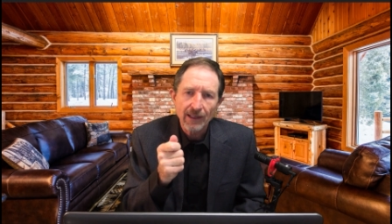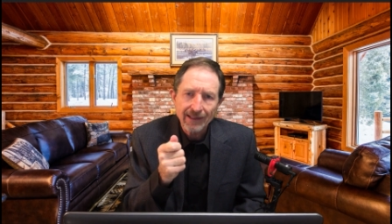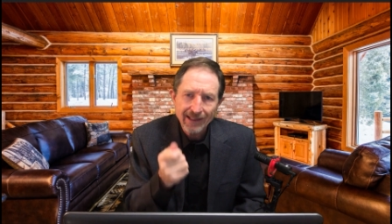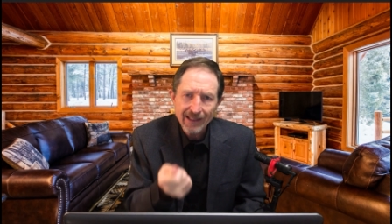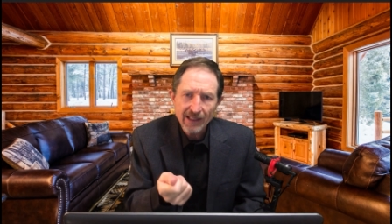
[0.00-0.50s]

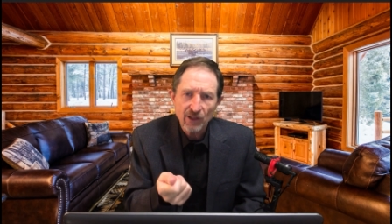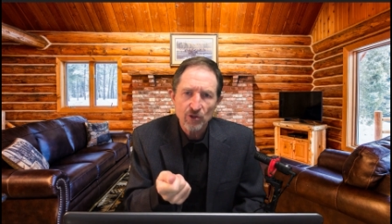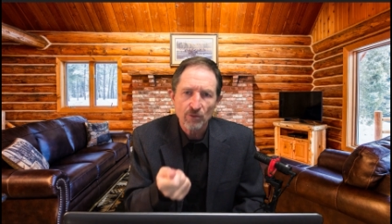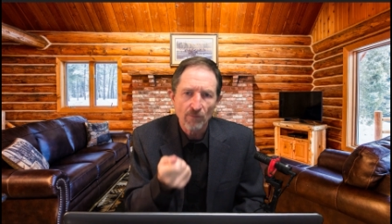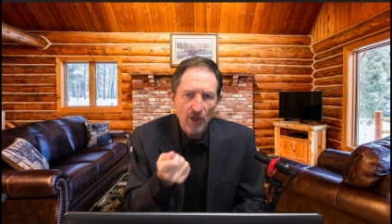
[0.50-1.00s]
key
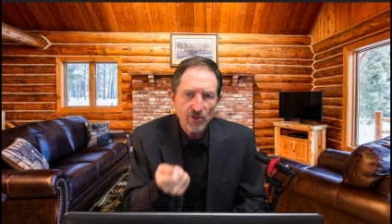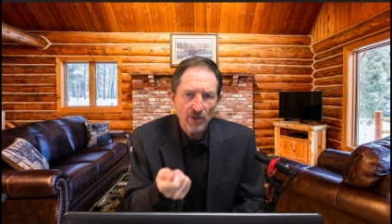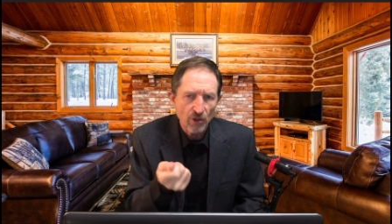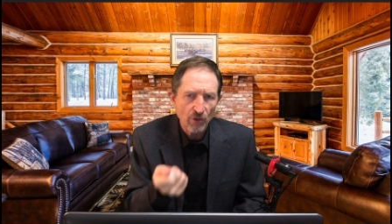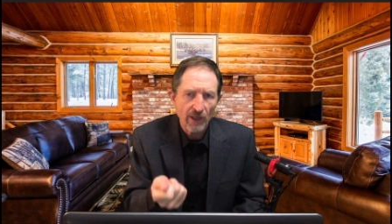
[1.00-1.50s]
to most
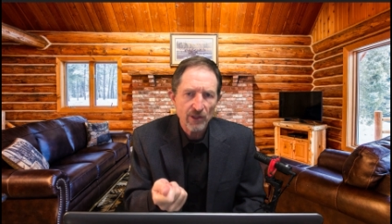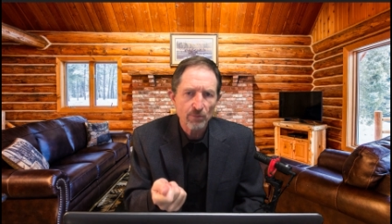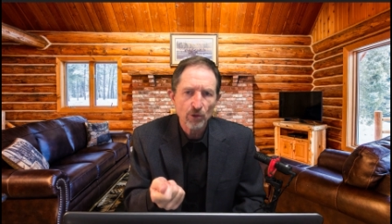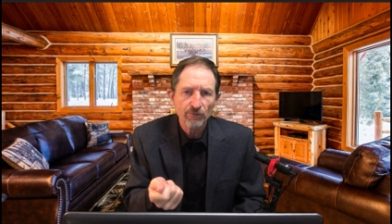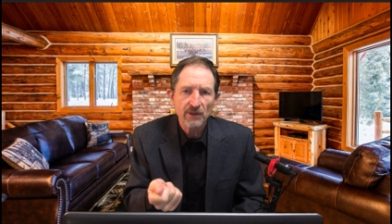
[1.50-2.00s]
of the New Age
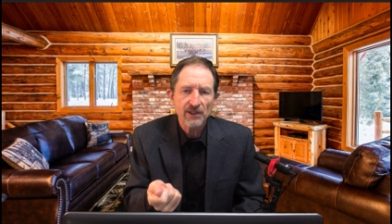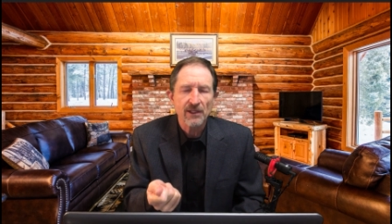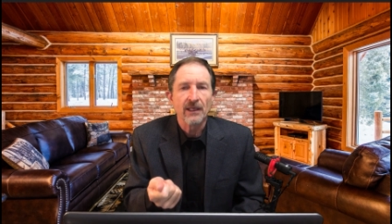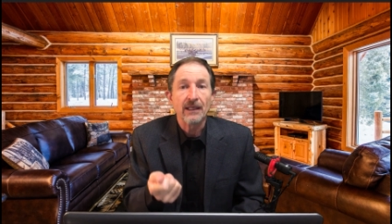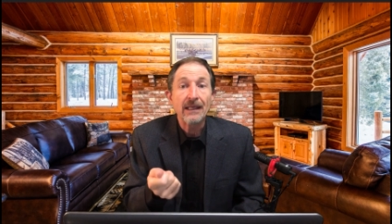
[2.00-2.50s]
movements,
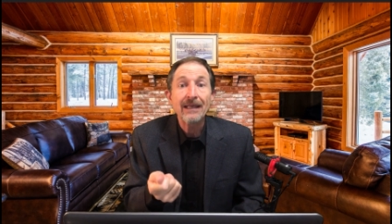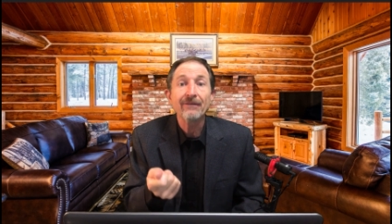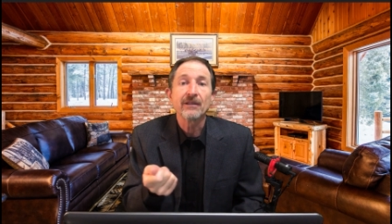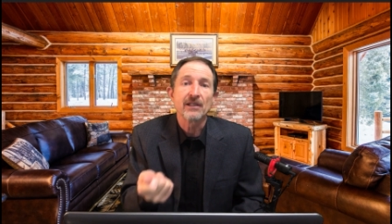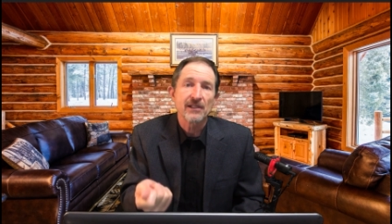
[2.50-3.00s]
and
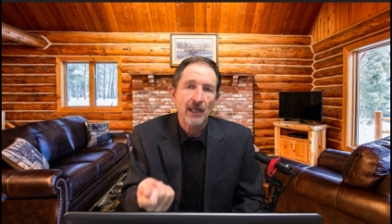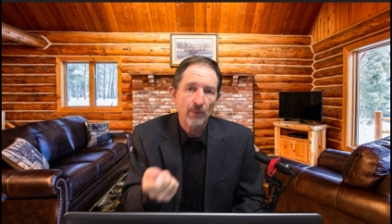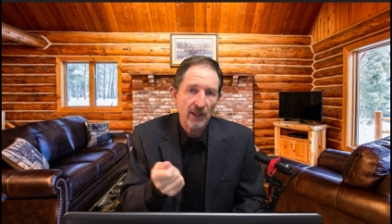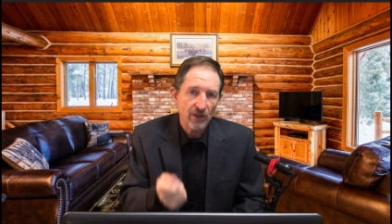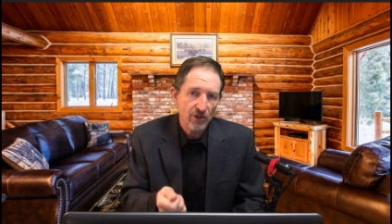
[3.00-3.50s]
even it's
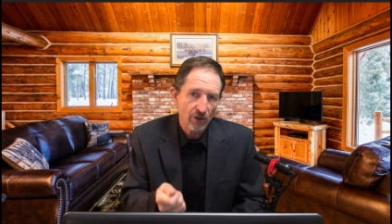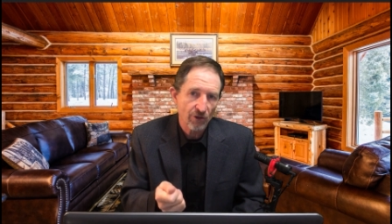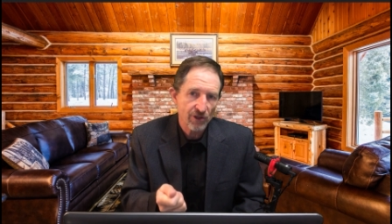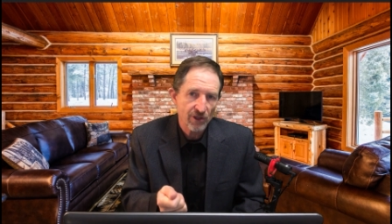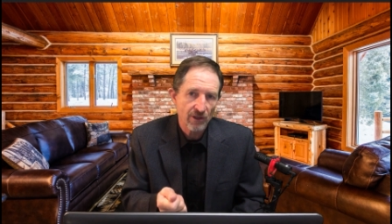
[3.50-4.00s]
coming into
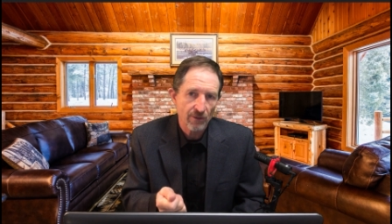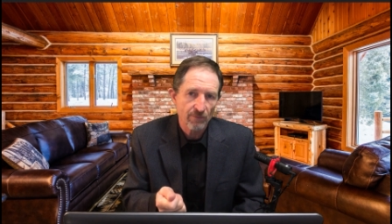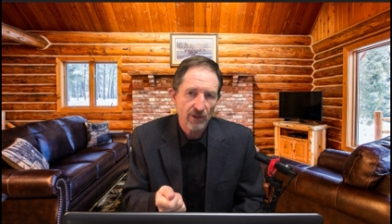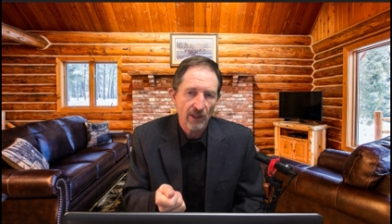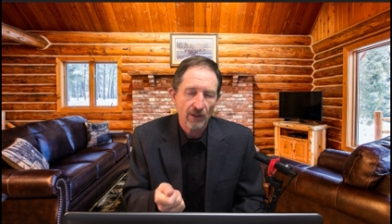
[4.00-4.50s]
Christendom
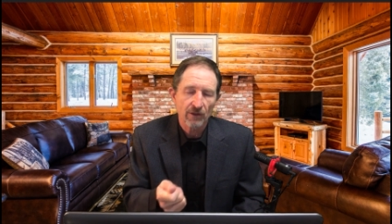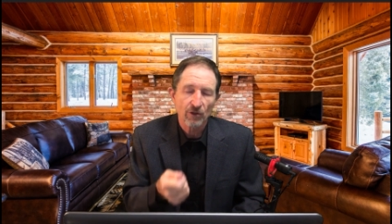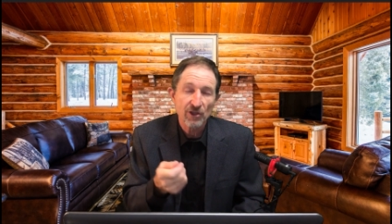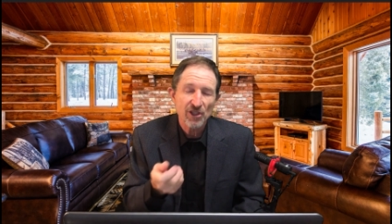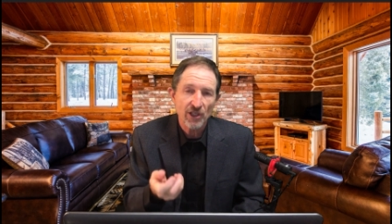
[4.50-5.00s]
today and
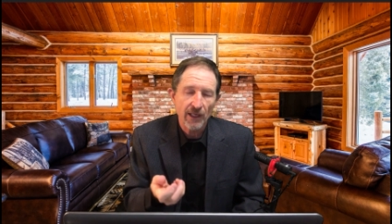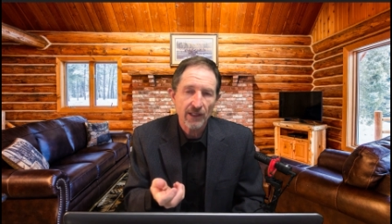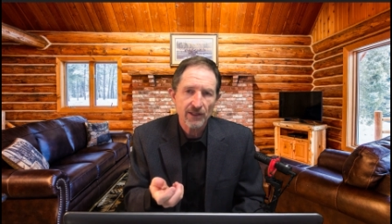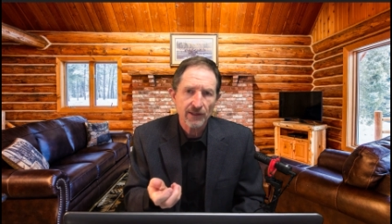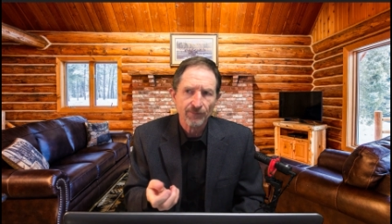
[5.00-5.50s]

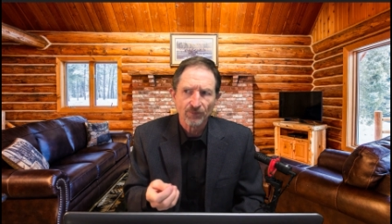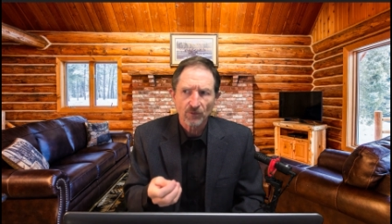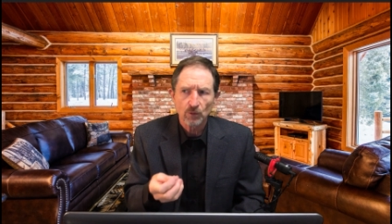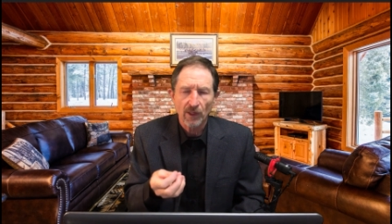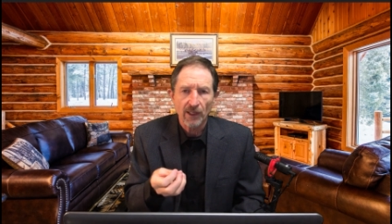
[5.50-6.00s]
Christianity,
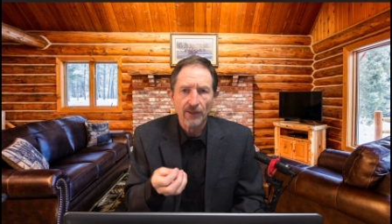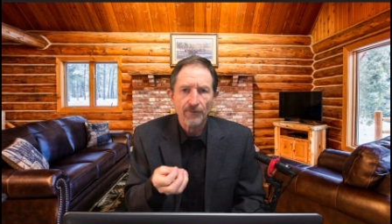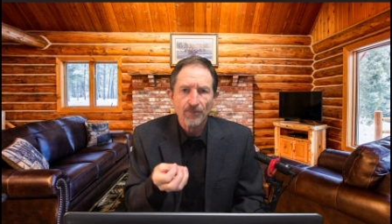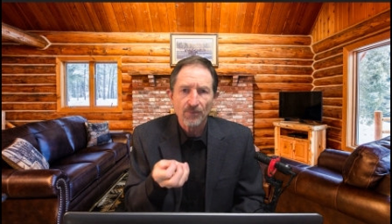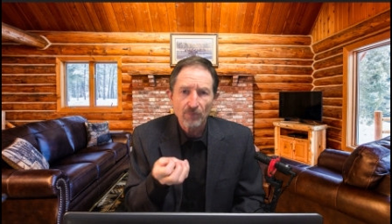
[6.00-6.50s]
where
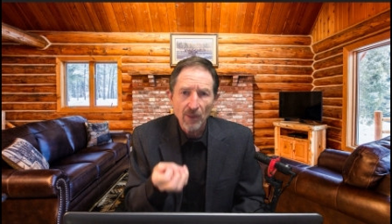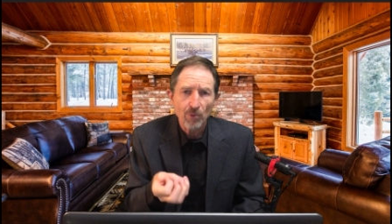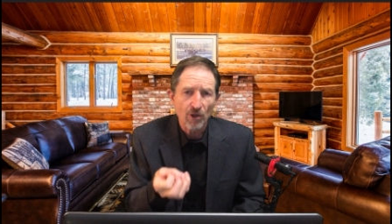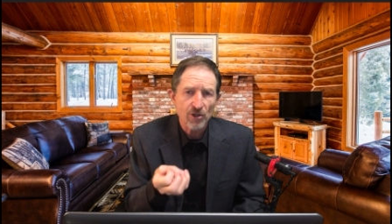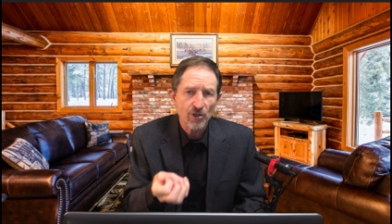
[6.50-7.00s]

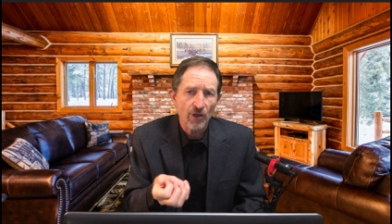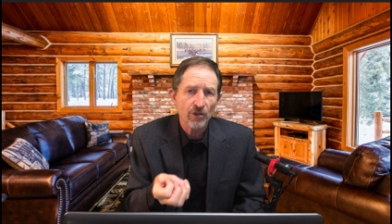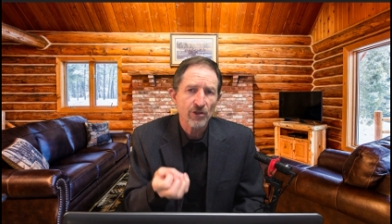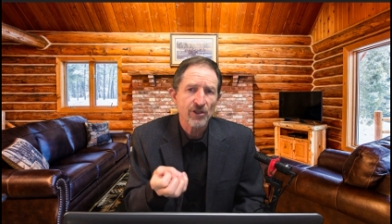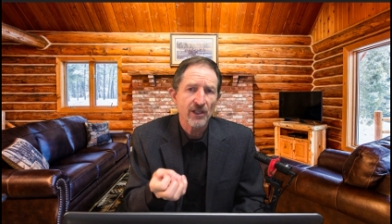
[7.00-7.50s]
people are starting
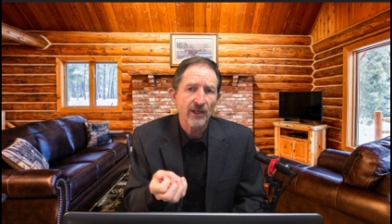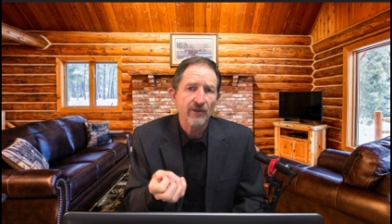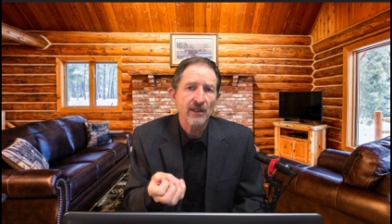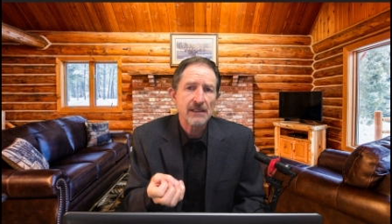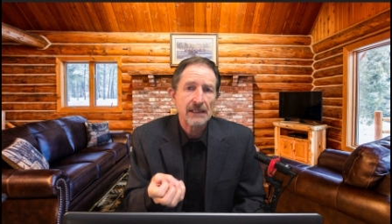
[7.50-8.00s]
to say
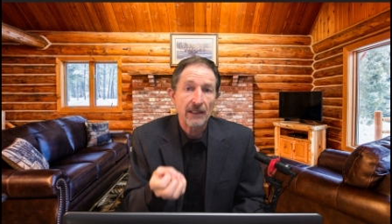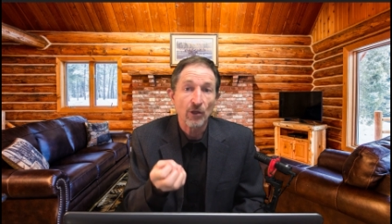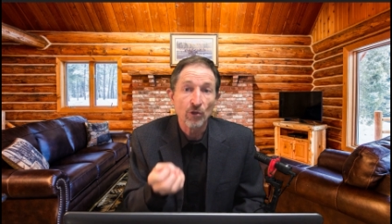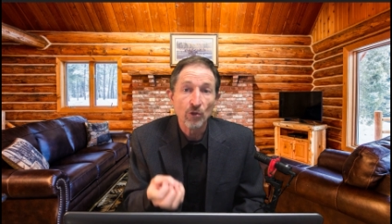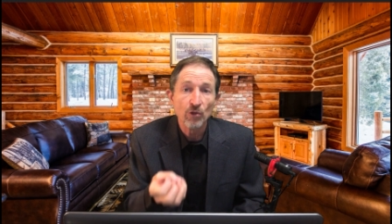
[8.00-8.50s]
things like,
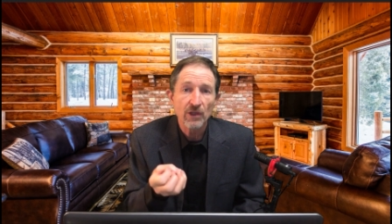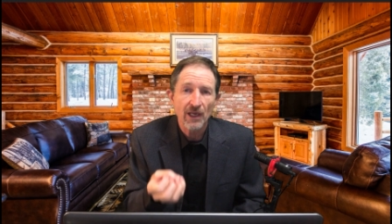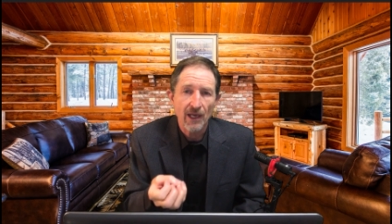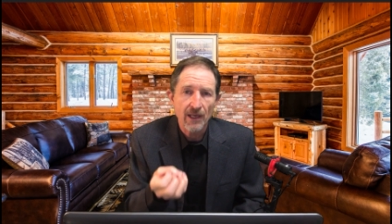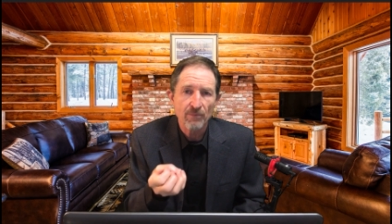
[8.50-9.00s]
You
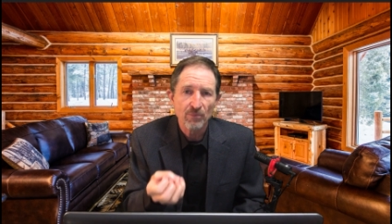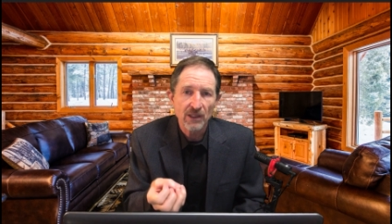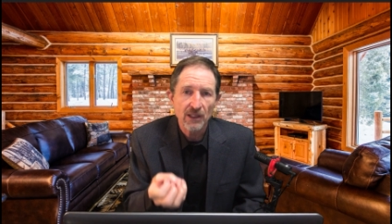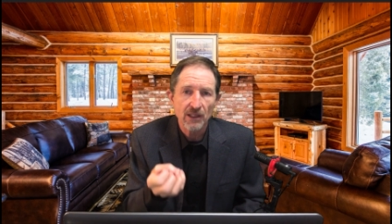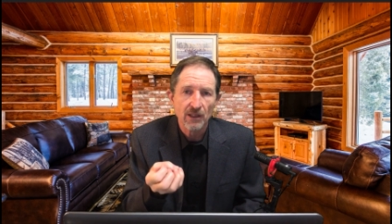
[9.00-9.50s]
can
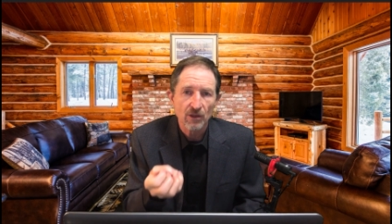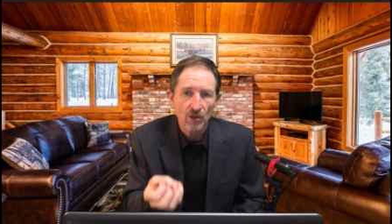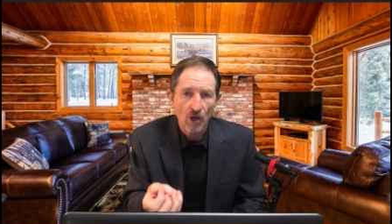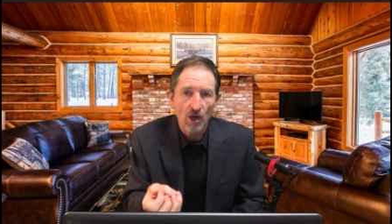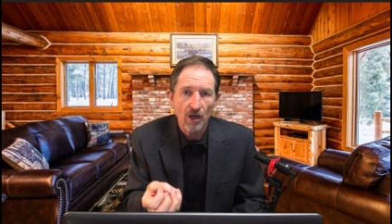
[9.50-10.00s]
be
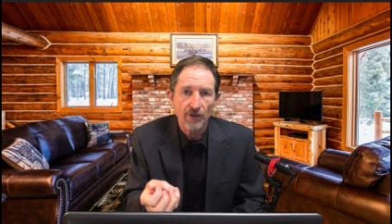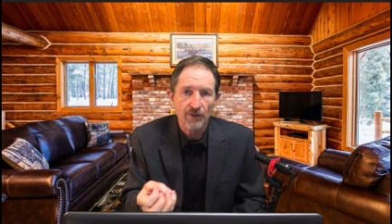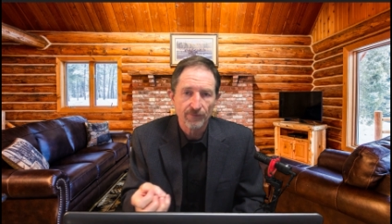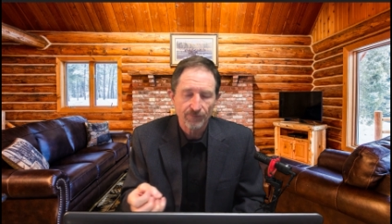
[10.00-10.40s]
God.